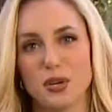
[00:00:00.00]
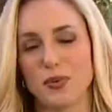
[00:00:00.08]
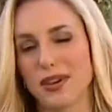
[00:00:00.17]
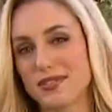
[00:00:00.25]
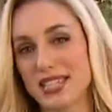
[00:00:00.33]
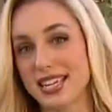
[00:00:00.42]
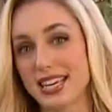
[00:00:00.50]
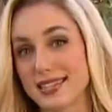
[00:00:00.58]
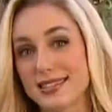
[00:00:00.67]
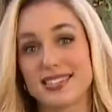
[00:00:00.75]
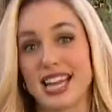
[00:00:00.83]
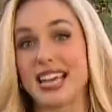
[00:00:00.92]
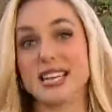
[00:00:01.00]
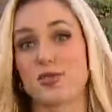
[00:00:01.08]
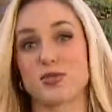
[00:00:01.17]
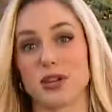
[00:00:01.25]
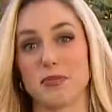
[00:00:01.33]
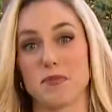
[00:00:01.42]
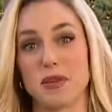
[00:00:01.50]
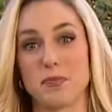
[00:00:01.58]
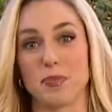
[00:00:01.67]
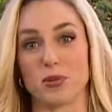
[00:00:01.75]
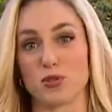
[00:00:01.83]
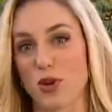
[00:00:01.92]
We've seen a steady stream of
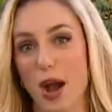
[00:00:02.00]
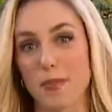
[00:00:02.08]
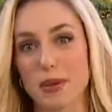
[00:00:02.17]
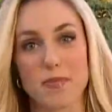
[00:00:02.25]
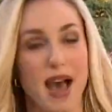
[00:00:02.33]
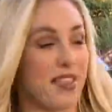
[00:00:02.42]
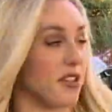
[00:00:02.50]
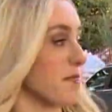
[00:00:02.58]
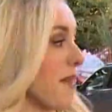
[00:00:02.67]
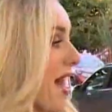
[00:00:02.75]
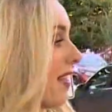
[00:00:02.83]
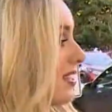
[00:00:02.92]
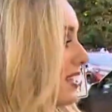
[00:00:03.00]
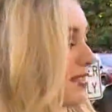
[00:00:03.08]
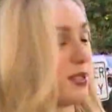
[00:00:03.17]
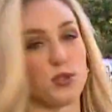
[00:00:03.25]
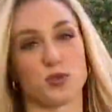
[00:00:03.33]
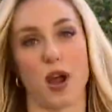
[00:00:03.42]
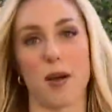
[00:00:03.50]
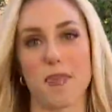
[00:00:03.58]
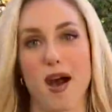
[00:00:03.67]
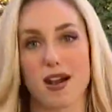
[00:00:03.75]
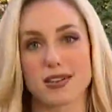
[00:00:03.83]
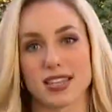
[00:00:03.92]
people dropping by their ballots at this drop
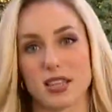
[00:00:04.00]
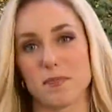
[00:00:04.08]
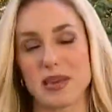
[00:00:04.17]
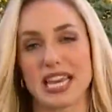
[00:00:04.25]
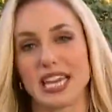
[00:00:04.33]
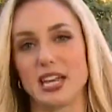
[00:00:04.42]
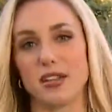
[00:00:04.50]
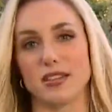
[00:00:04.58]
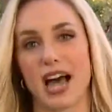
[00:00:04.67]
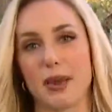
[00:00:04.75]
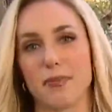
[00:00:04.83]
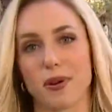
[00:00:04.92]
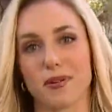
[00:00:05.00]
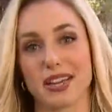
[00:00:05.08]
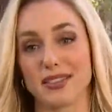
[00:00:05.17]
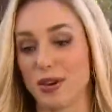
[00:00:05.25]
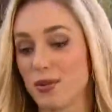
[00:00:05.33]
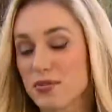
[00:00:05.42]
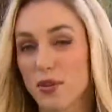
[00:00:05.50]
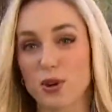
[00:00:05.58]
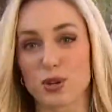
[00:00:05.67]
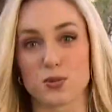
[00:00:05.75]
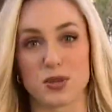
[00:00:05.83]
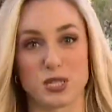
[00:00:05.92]
box at the Beacon Hill Library. Those
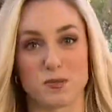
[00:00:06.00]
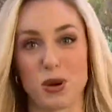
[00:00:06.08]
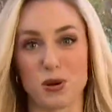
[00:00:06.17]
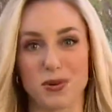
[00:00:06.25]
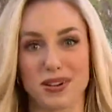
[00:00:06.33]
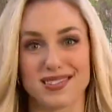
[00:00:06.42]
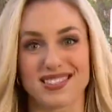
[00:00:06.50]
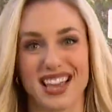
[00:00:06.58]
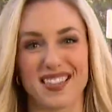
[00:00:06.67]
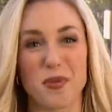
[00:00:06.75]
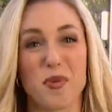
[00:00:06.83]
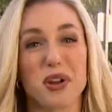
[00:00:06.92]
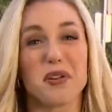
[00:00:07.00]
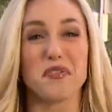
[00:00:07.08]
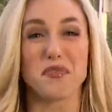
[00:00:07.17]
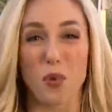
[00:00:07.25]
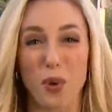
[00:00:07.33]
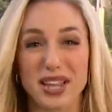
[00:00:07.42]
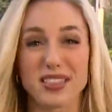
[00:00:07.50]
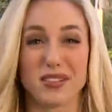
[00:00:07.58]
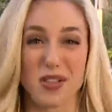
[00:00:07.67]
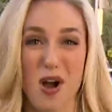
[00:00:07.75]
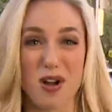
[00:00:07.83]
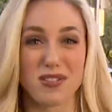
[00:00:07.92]
voters we spoke with say they want to avoid the
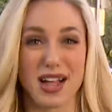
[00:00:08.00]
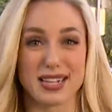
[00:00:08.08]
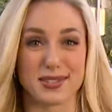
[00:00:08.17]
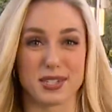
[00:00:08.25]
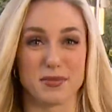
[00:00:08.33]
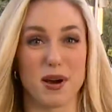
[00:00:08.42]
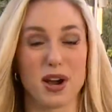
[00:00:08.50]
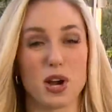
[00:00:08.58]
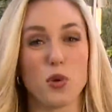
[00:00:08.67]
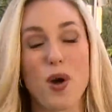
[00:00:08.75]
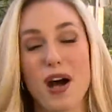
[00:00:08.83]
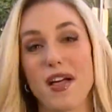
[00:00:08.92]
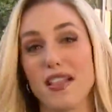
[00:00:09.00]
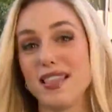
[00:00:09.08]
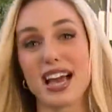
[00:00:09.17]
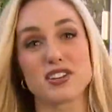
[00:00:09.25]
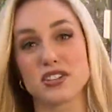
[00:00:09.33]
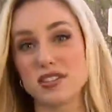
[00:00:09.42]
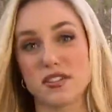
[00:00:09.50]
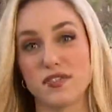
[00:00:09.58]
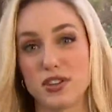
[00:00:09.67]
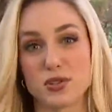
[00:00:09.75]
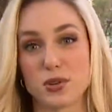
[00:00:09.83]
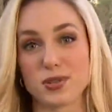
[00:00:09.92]
long lines tomorrow, while elections
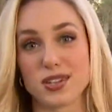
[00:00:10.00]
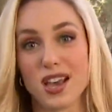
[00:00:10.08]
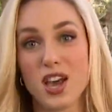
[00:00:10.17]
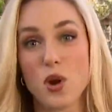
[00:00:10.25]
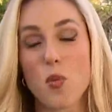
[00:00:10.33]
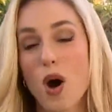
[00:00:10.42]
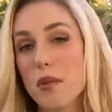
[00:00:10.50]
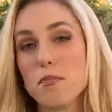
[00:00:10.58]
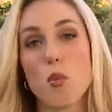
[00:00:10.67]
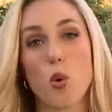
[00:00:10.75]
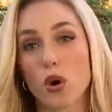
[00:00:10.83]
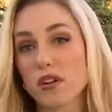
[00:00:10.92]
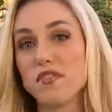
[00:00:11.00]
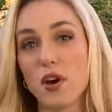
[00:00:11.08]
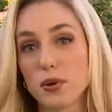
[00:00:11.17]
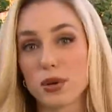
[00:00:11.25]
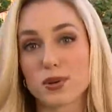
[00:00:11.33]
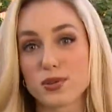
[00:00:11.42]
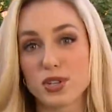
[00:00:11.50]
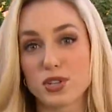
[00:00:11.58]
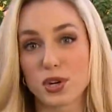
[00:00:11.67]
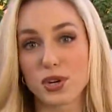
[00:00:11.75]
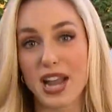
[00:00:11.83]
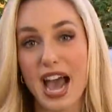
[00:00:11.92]
officials want more voters to
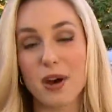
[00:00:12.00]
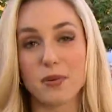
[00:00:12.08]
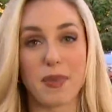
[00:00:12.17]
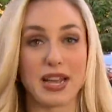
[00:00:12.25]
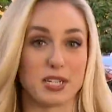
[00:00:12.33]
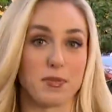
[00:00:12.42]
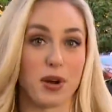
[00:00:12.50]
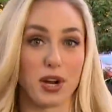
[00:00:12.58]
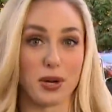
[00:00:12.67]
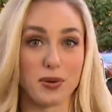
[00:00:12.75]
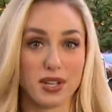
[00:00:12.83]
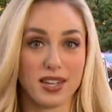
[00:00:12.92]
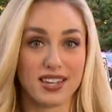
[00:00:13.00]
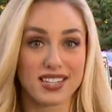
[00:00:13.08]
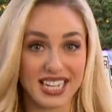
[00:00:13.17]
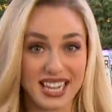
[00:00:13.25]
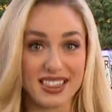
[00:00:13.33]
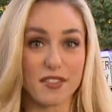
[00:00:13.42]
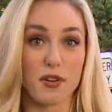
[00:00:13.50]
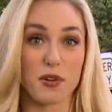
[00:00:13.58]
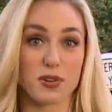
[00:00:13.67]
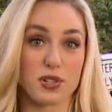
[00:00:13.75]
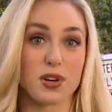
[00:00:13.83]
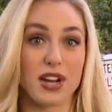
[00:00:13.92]
turn out by tomorrow to get the
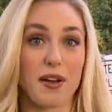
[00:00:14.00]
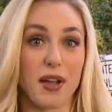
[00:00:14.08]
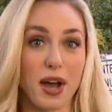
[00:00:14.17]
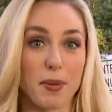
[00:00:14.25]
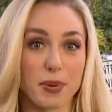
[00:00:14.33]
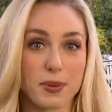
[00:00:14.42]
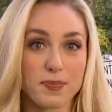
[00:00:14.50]
voter turnout up.